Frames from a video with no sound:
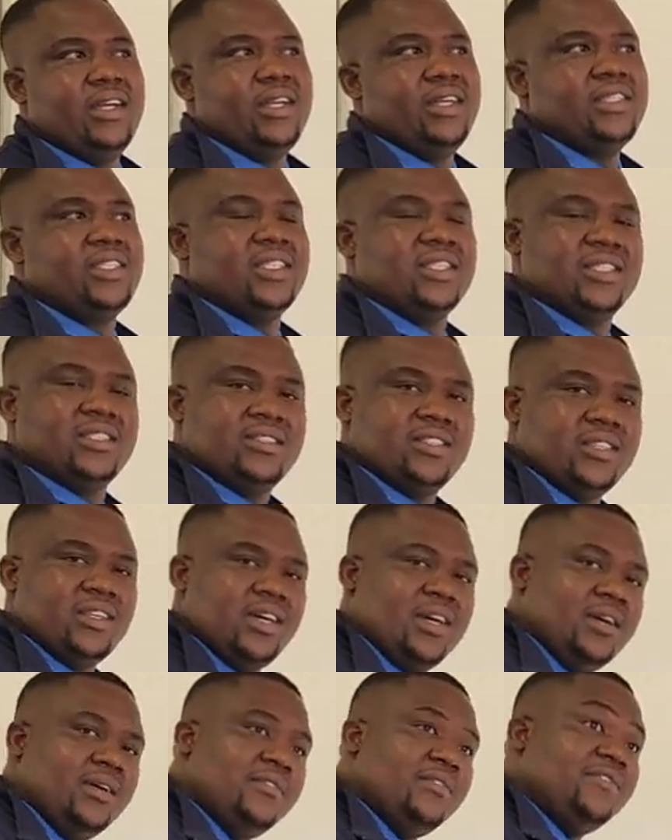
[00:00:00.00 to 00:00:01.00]
It is
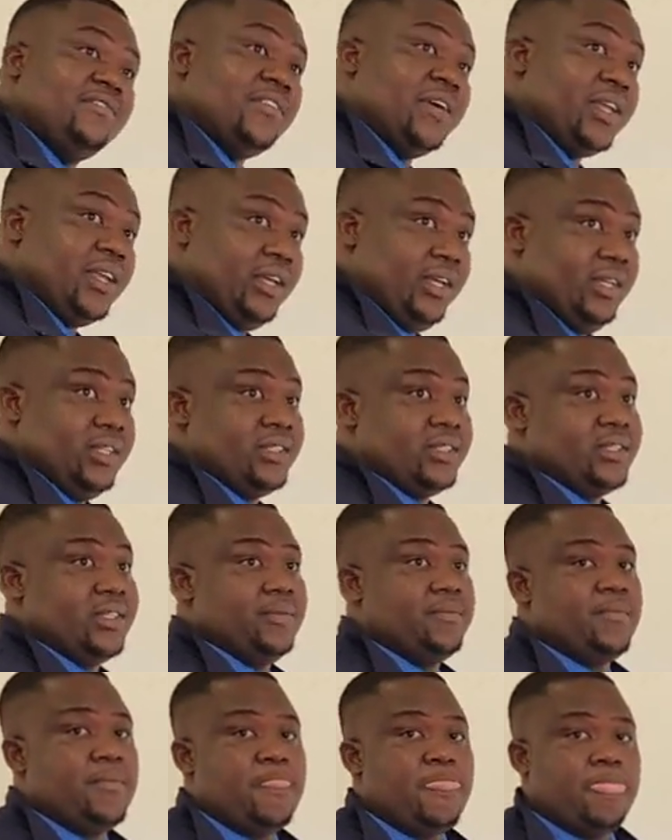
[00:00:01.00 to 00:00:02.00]
very
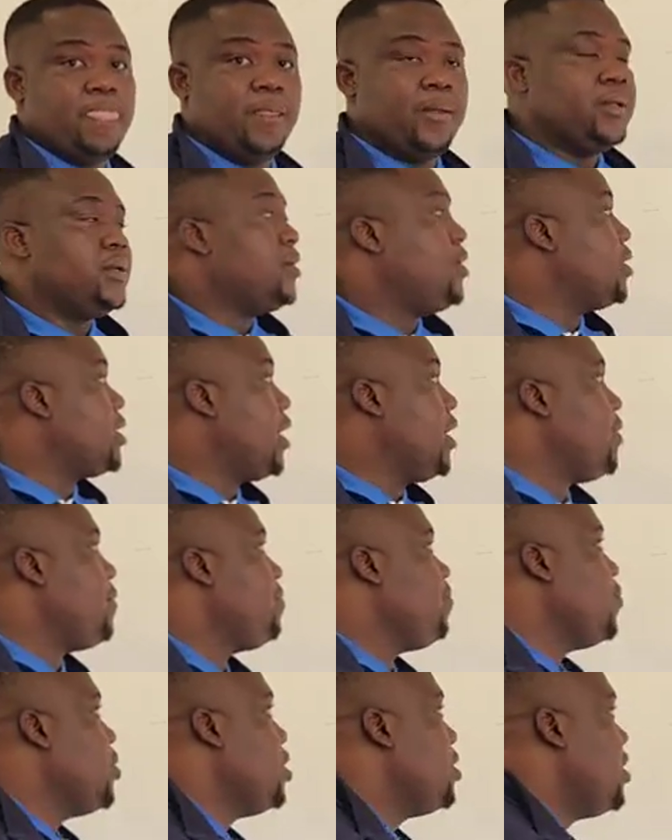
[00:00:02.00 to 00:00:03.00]
easy.
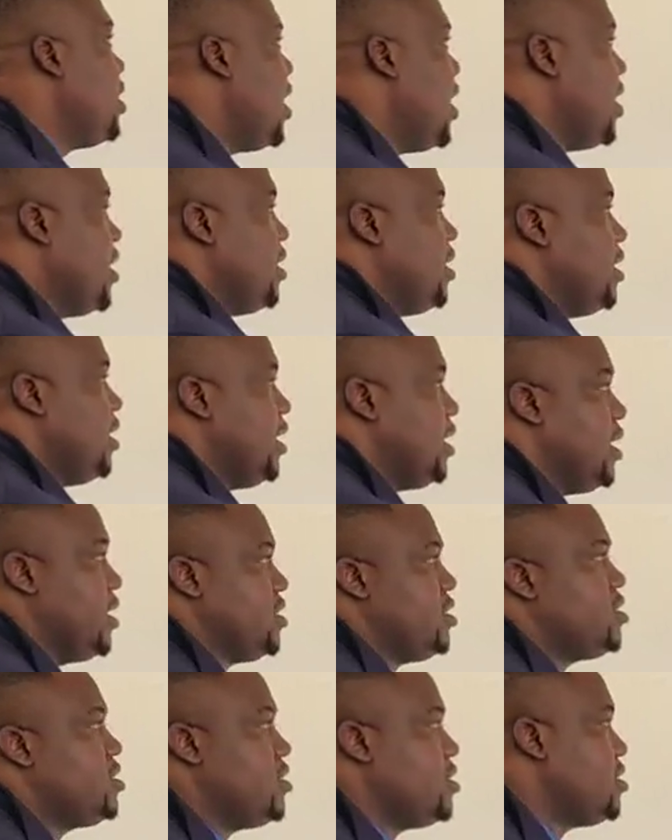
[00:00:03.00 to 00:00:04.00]
Okay, then let
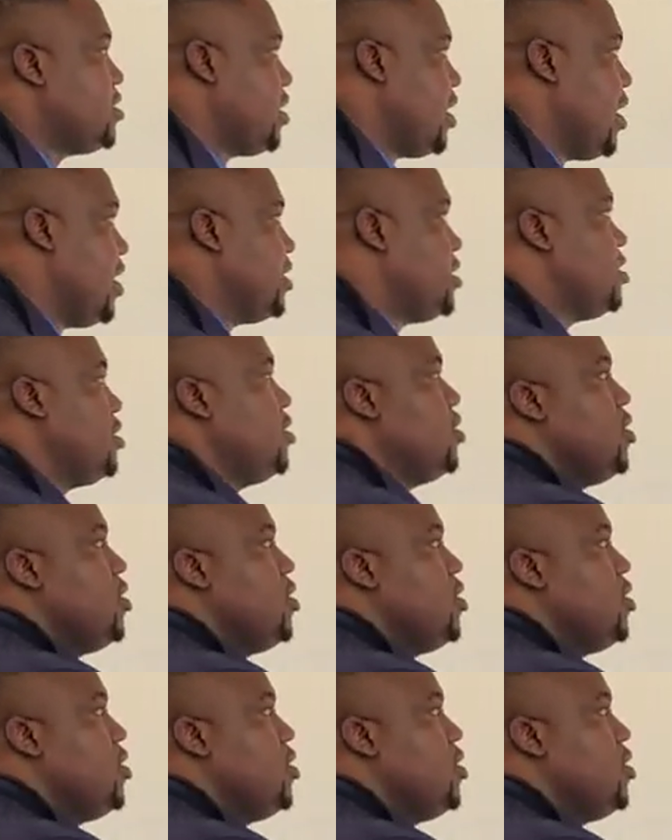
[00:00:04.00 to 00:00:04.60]
us start.